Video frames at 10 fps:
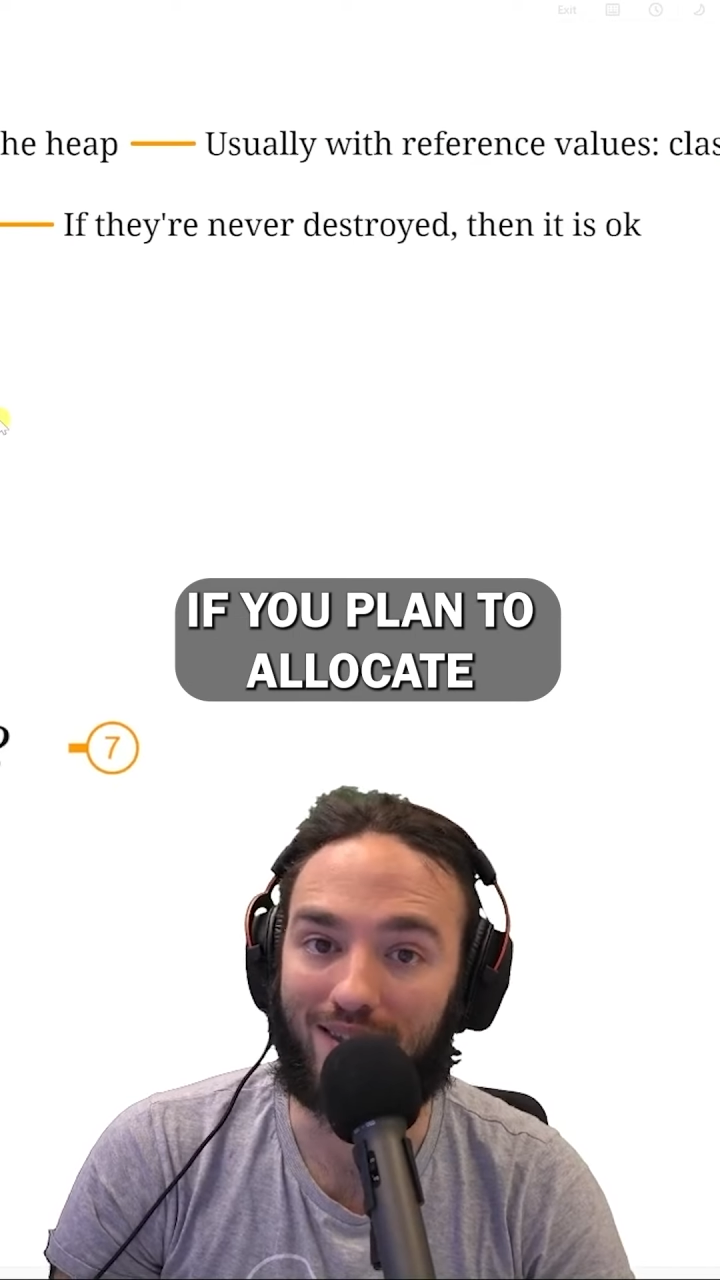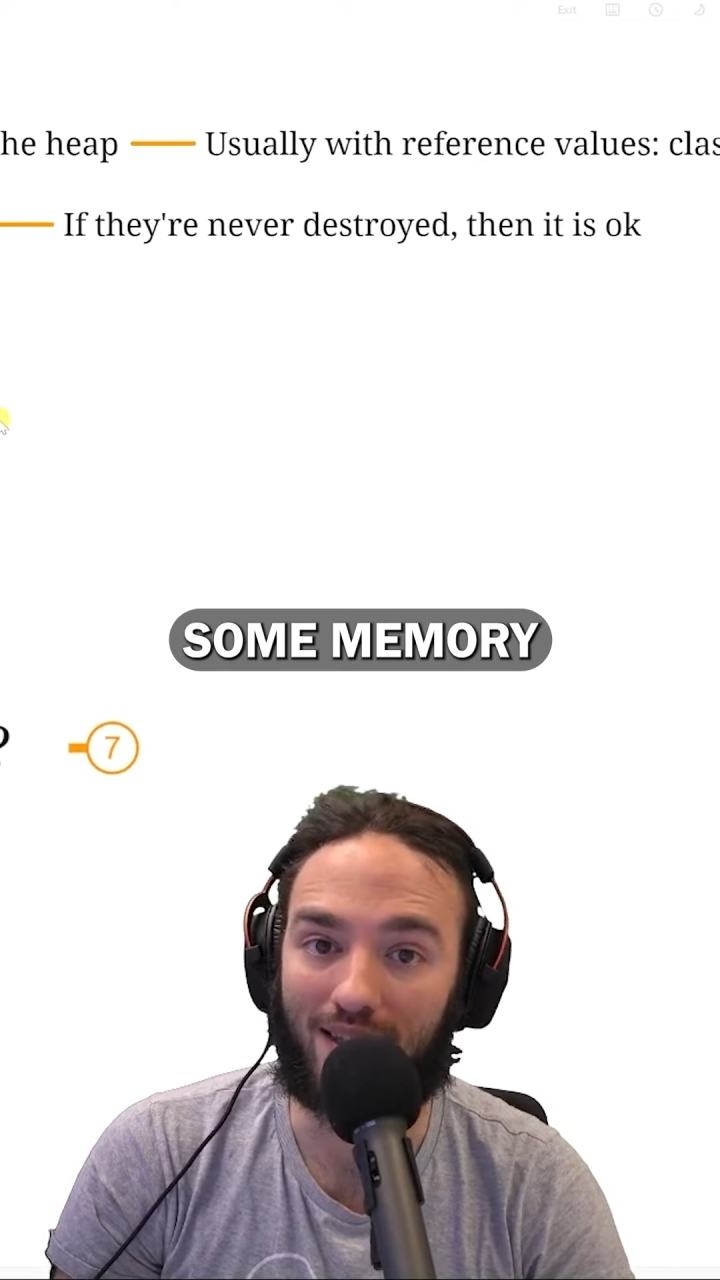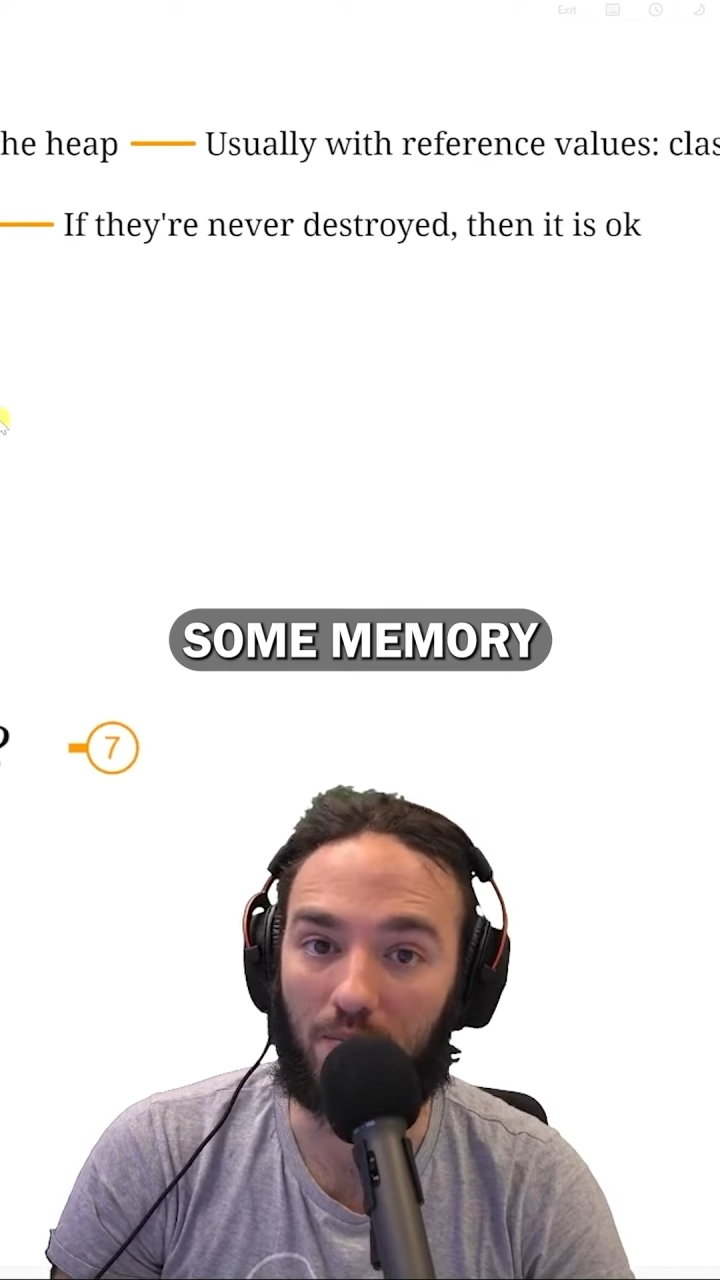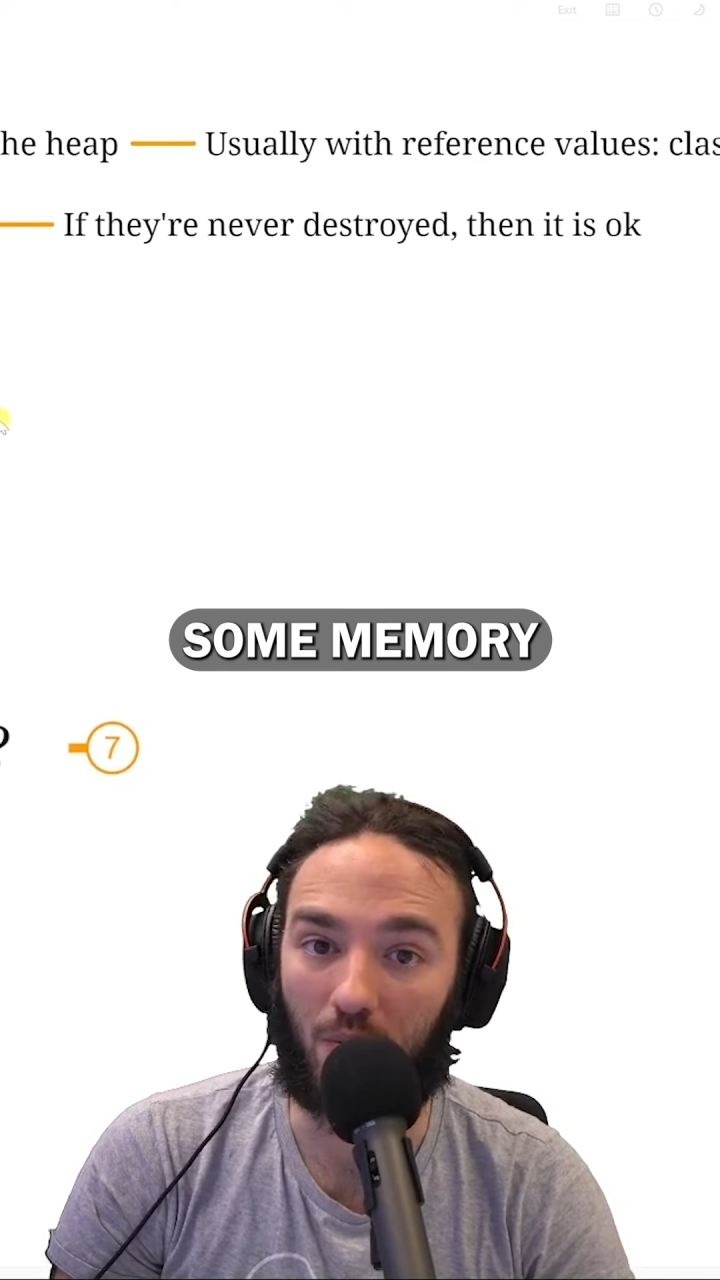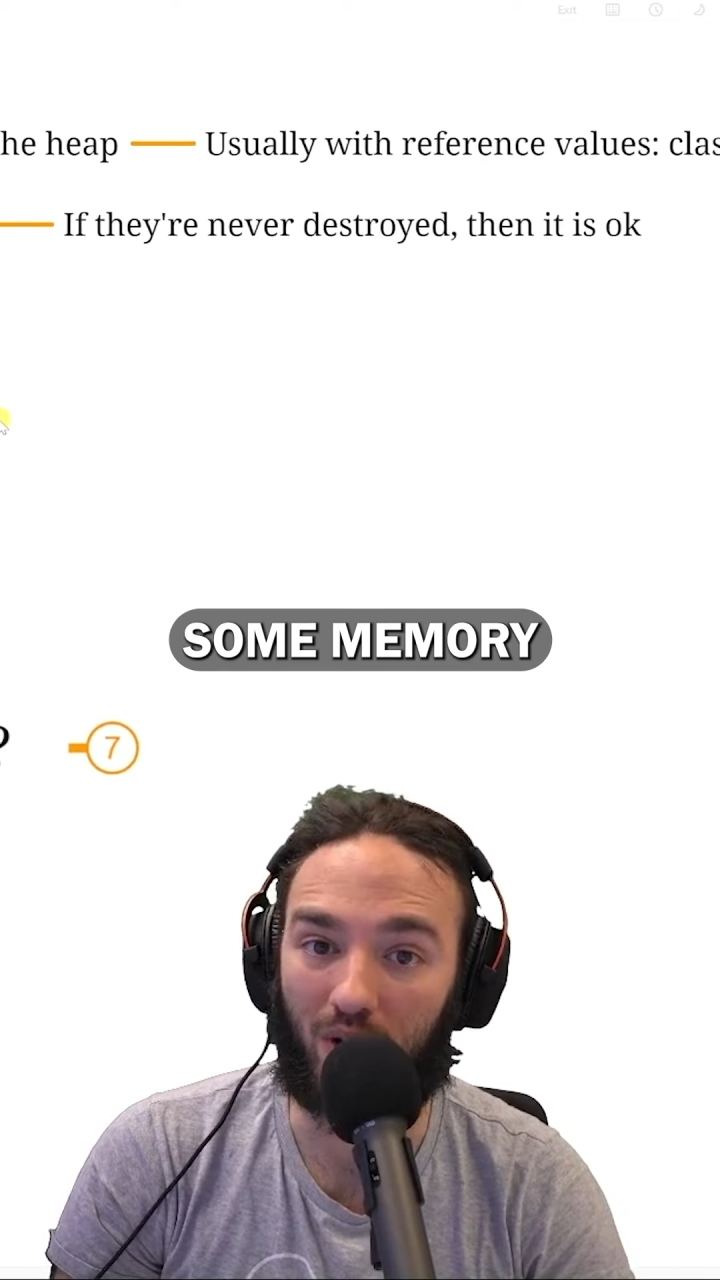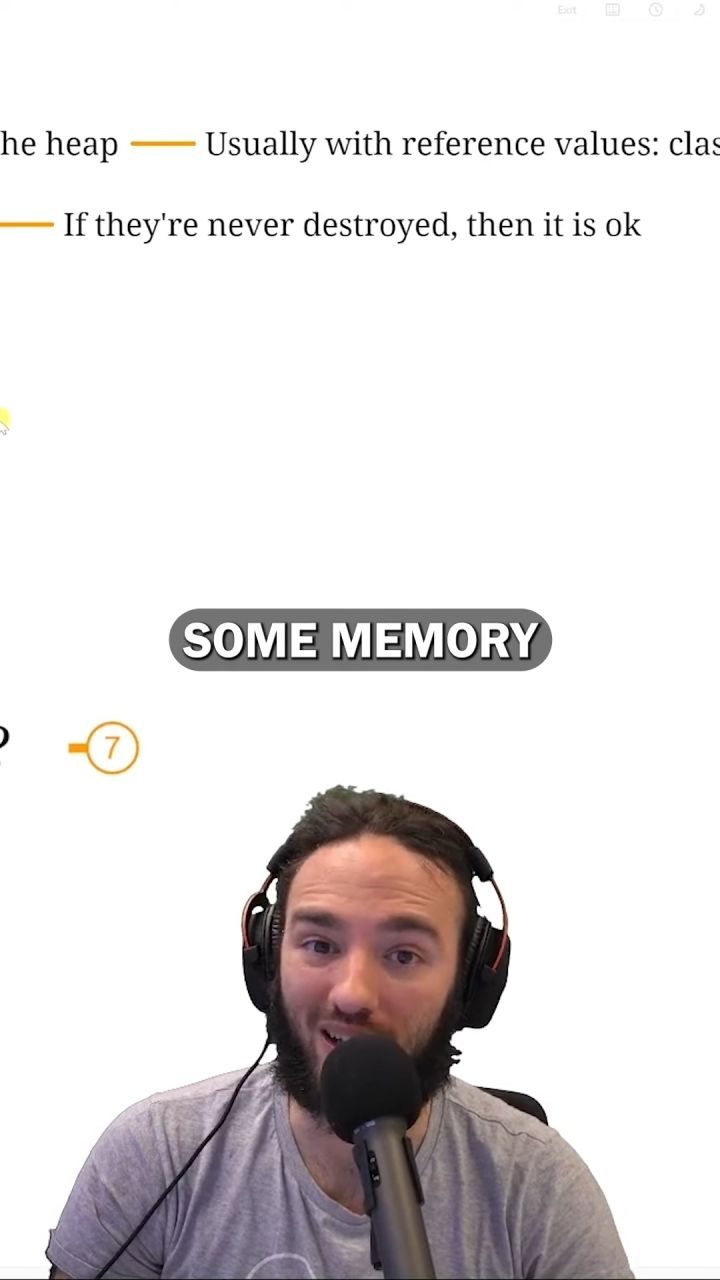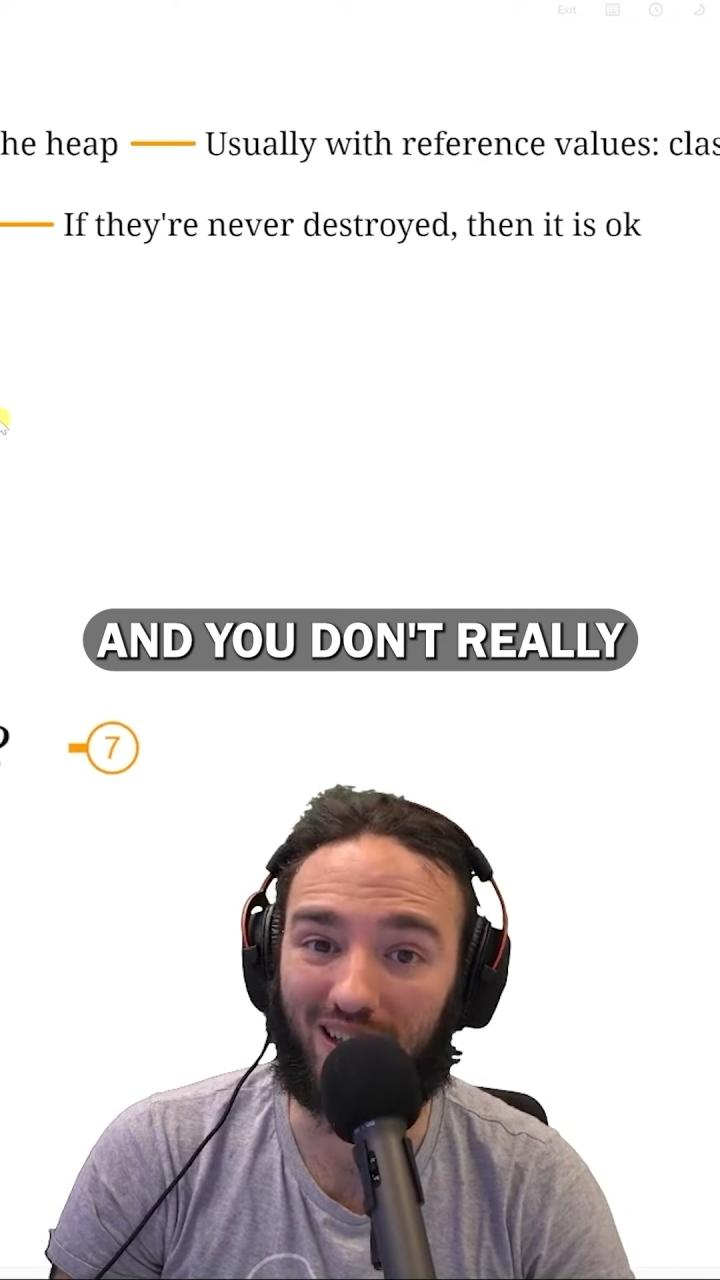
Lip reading: some memory